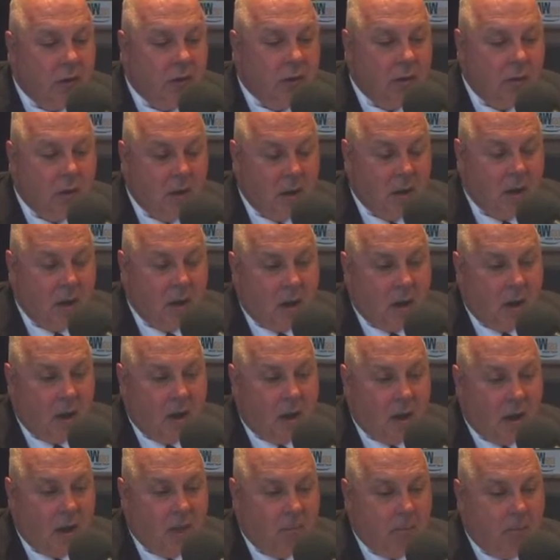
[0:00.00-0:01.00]
And
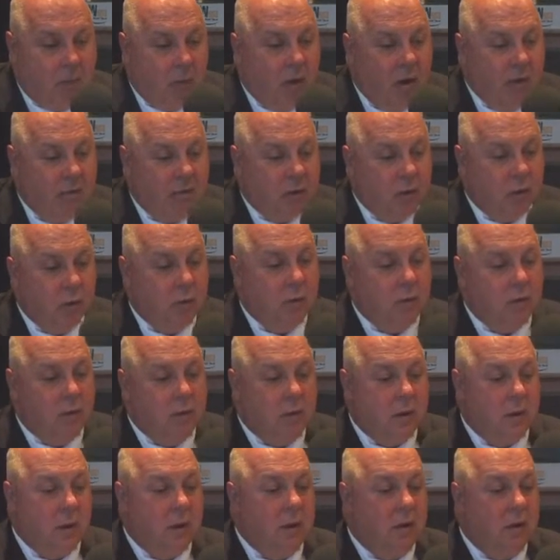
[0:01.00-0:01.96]
my view is